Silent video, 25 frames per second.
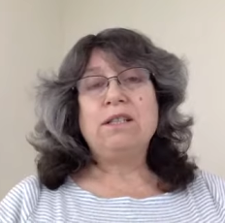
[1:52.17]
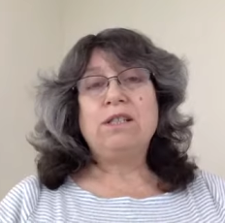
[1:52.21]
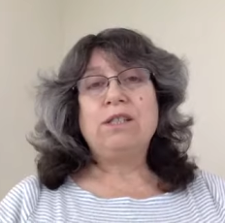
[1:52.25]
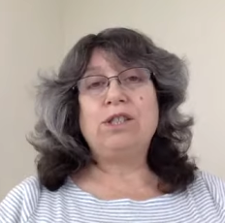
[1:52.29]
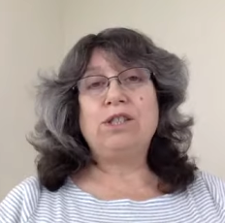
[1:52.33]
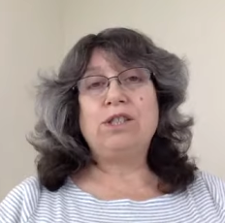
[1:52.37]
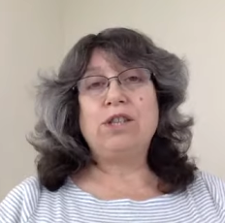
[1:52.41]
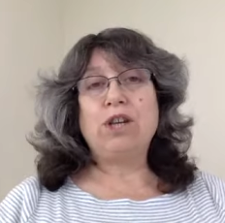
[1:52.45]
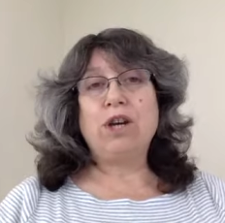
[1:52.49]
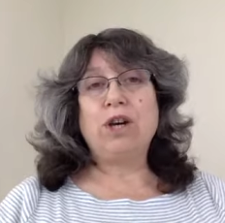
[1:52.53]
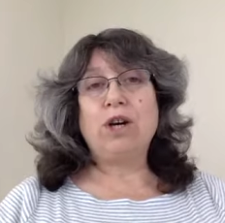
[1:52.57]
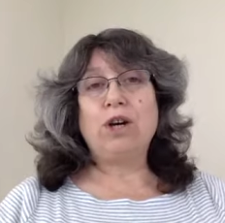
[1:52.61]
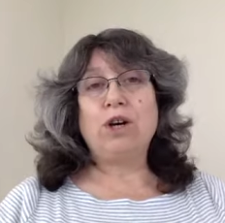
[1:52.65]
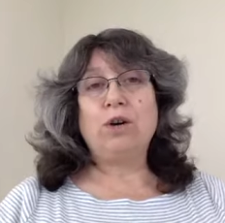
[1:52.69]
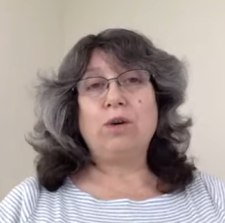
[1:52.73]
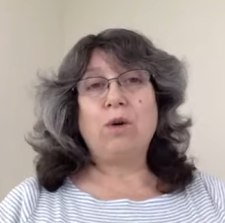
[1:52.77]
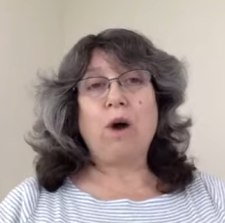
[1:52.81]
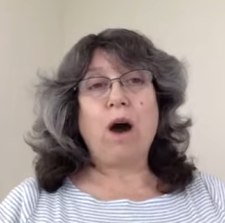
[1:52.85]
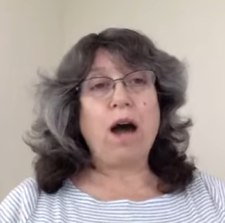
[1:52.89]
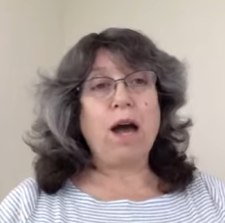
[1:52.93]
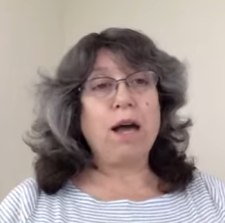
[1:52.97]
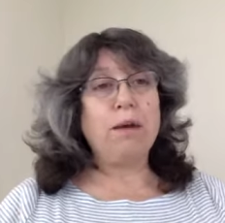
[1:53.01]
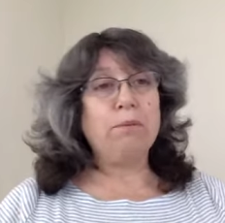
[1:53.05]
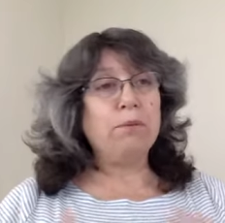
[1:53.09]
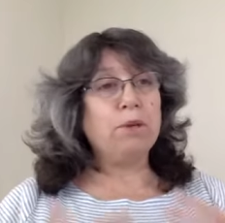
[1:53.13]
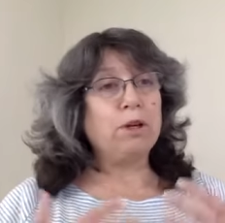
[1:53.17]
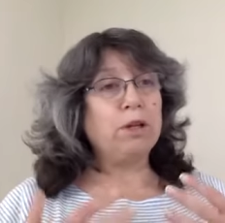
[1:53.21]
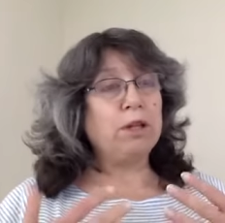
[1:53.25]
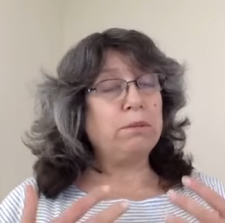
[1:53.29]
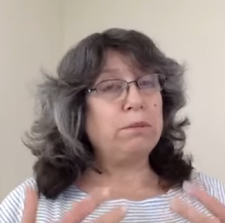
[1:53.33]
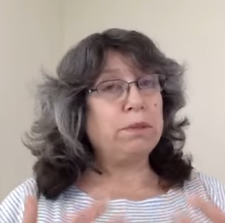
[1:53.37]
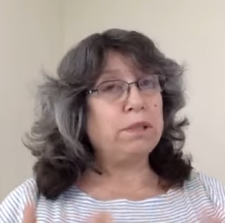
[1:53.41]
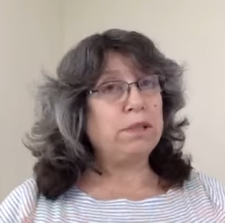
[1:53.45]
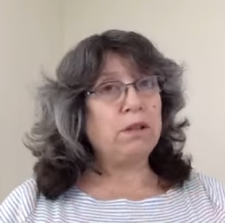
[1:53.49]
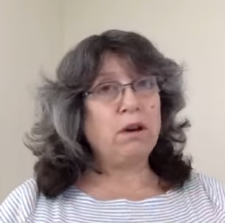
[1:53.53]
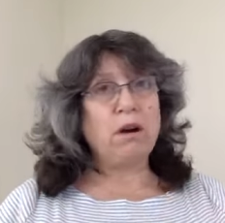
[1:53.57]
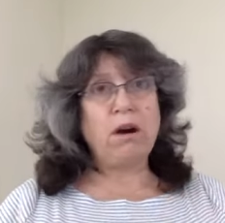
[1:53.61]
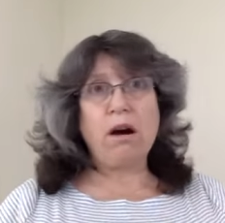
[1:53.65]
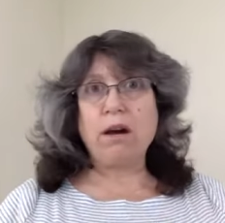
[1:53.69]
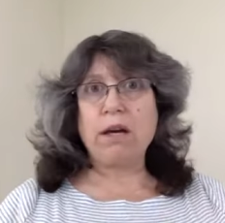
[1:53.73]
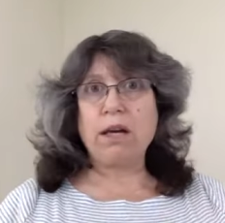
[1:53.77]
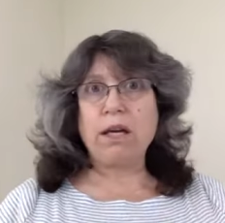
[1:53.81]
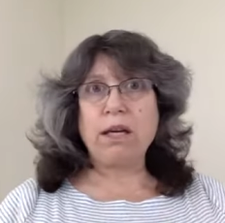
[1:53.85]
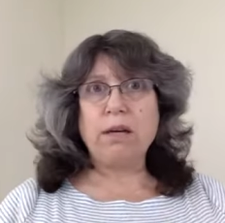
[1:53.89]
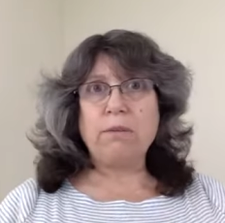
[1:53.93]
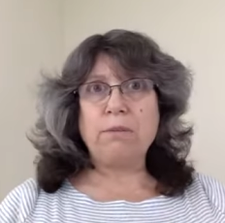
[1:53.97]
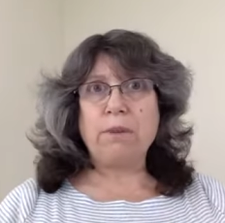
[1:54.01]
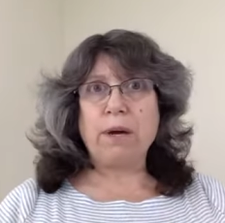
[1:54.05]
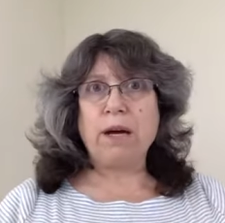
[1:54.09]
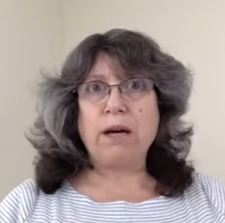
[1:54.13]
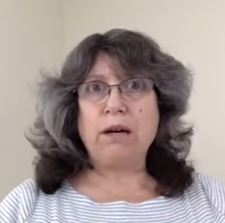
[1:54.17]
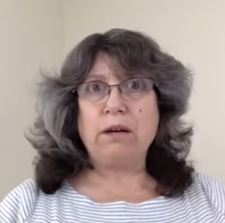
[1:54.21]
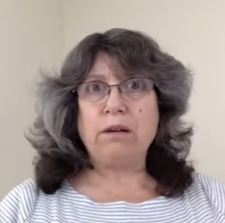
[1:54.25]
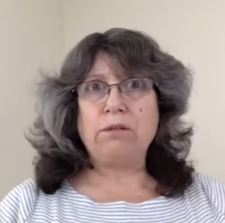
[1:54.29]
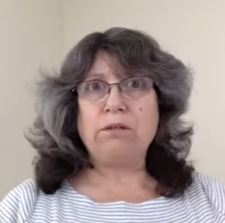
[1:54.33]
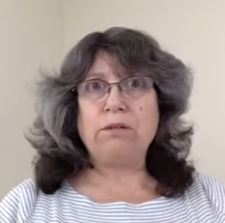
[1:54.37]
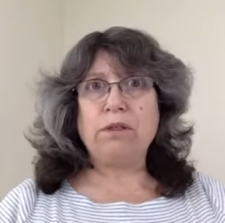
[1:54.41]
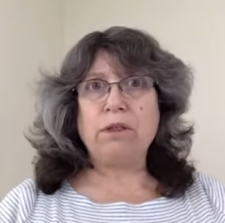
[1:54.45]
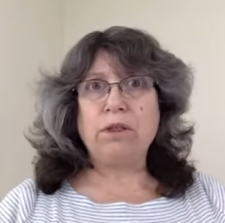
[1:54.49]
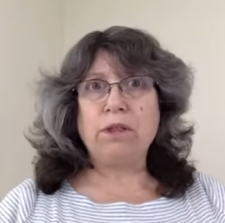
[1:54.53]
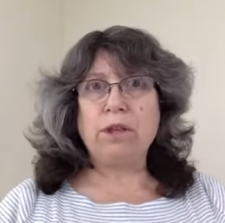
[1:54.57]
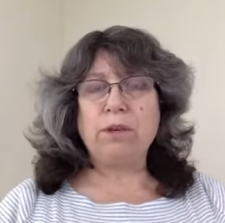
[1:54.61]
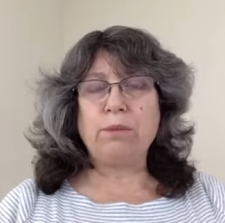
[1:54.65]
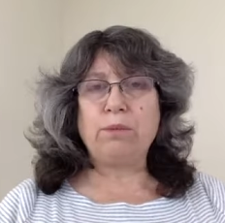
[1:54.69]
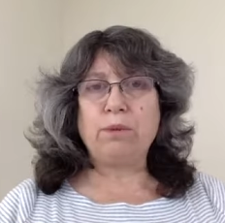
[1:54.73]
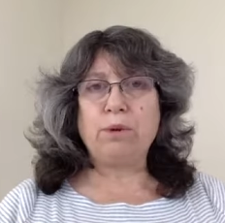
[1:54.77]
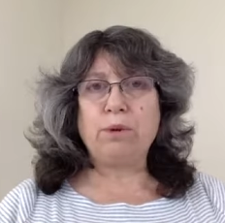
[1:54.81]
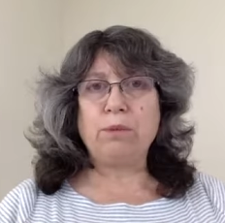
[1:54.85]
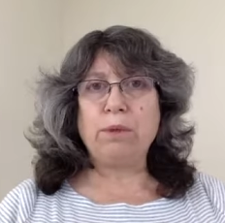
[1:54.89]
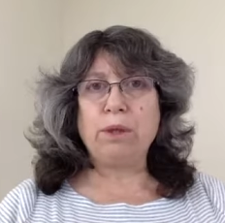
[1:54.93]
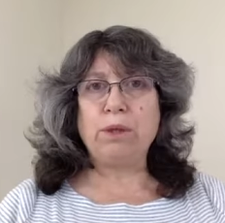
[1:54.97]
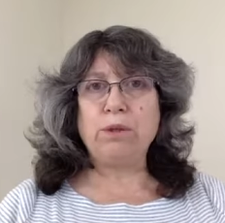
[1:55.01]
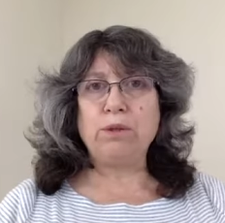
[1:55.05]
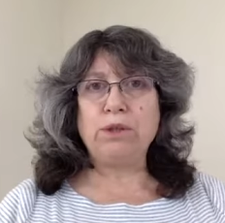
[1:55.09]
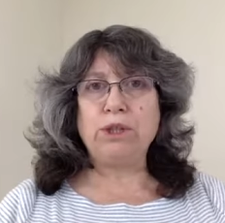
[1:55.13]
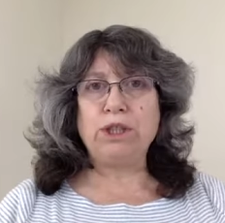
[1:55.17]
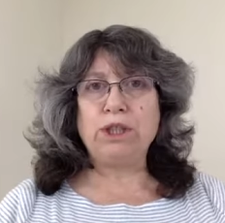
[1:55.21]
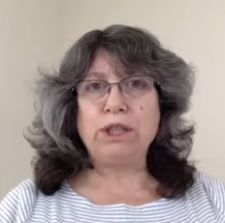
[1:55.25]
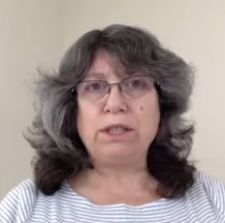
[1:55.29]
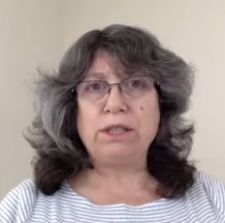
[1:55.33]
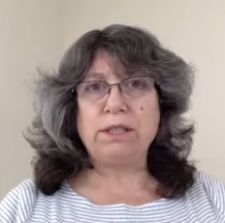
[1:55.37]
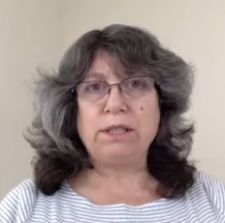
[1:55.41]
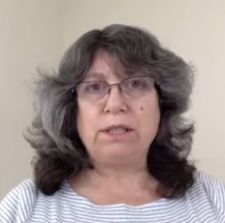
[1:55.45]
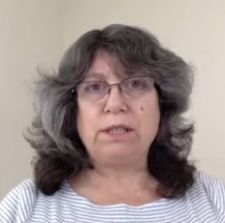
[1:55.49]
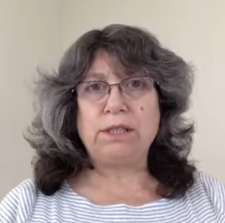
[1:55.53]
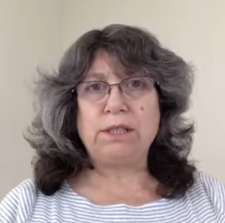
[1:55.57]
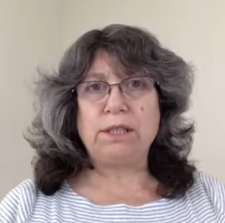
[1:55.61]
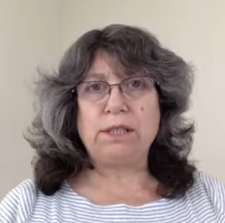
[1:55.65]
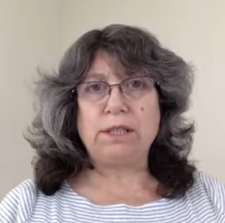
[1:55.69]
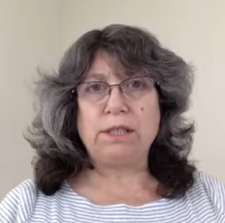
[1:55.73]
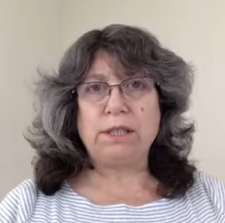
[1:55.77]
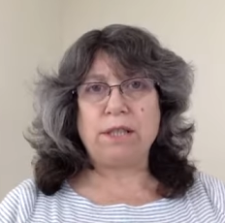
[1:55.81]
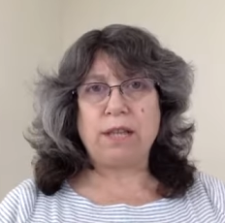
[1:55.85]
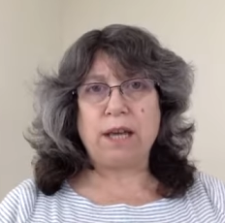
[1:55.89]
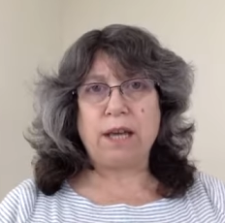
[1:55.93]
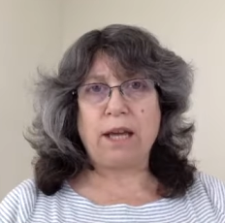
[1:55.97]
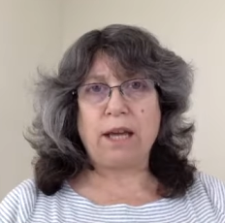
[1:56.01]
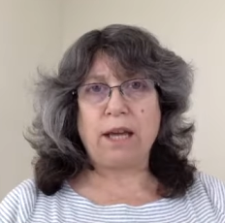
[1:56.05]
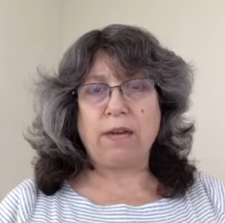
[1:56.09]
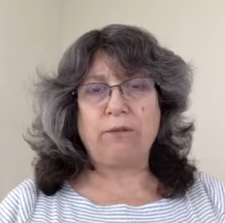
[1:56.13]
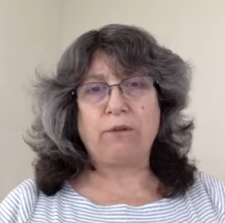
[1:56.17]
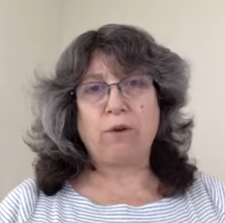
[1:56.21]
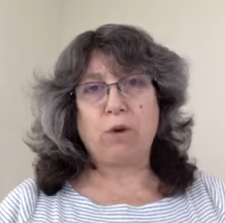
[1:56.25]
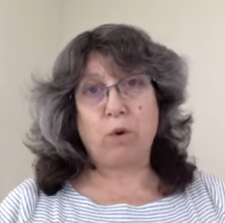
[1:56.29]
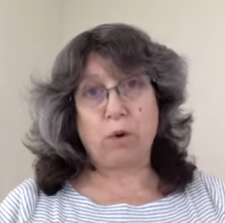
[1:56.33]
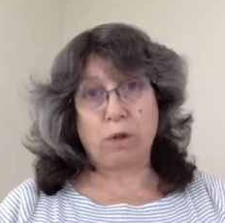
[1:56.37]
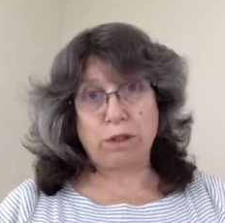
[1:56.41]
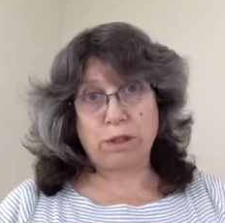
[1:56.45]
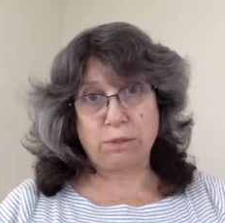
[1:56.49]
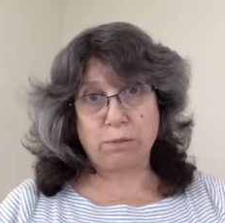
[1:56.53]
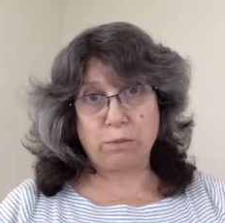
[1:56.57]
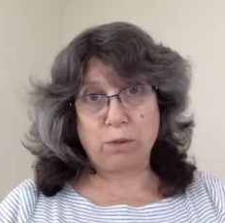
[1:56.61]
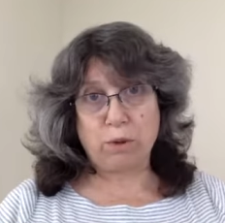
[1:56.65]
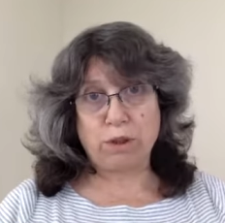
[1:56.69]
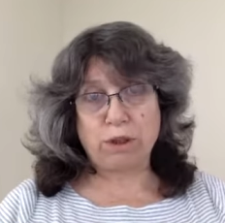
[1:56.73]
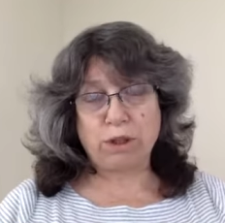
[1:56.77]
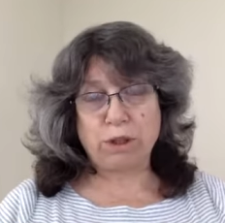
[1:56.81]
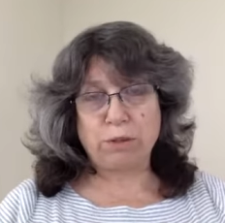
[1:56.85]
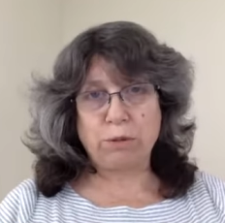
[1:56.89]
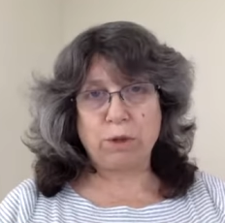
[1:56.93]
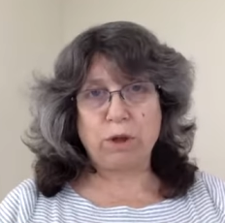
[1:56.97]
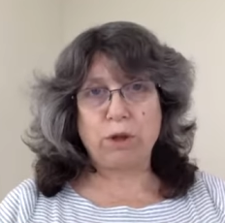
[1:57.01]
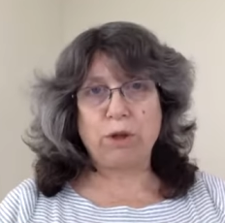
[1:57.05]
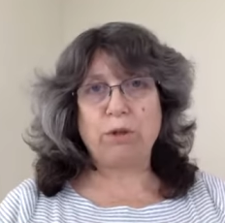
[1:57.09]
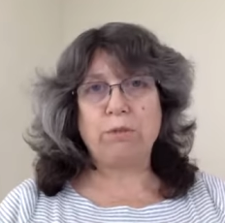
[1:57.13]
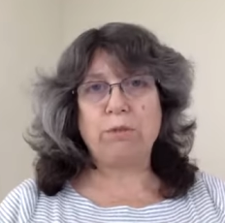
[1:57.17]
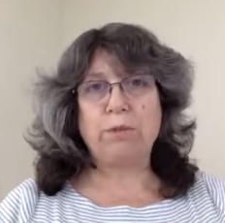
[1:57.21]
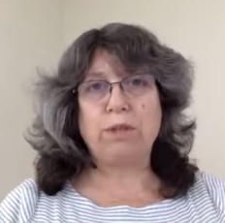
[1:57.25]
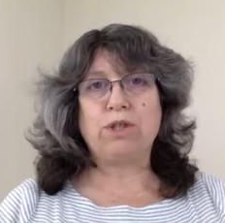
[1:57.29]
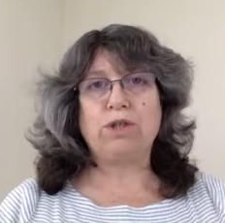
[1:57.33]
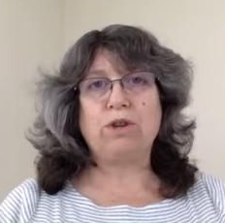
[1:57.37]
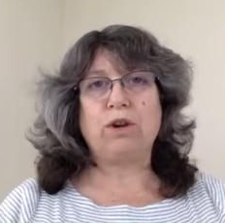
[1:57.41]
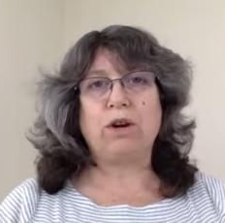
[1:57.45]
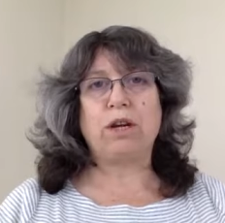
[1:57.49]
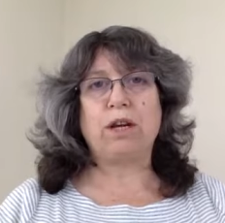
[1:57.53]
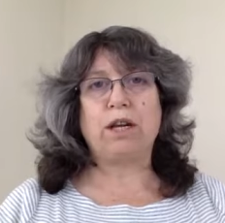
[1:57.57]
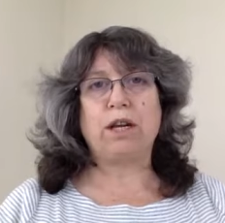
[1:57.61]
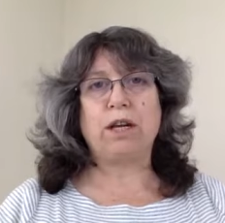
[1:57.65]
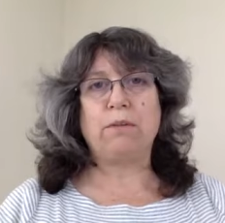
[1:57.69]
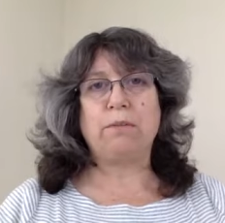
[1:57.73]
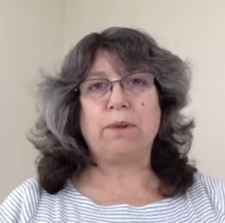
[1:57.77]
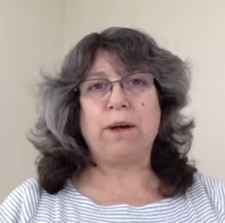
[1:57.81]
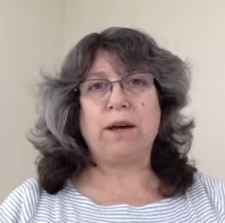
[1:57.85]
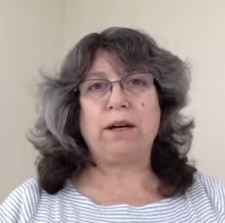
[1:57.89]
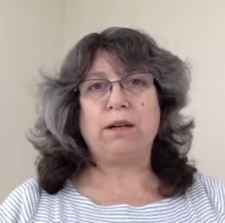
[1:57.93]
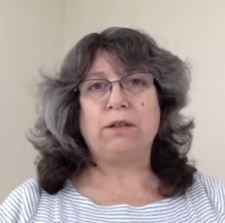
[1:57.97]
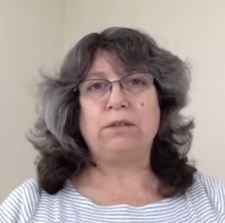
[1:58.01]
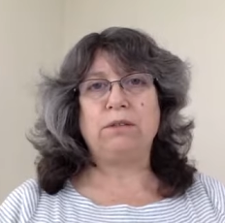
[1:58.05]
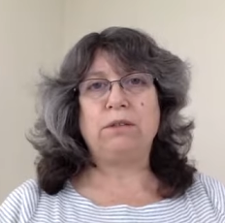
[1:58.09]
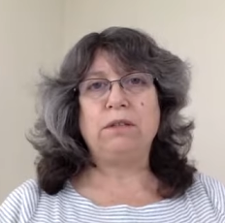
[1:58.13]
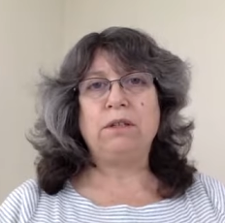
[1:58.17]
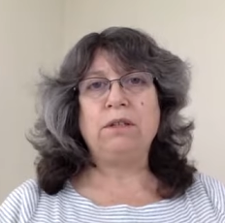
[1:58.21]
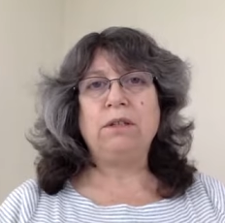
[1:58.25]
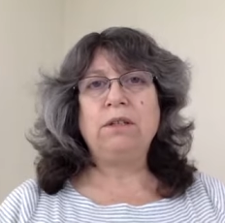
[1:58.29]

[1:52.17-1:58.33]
So I'm going to be talking about the promotions today. Of course, I'm also going to be talking about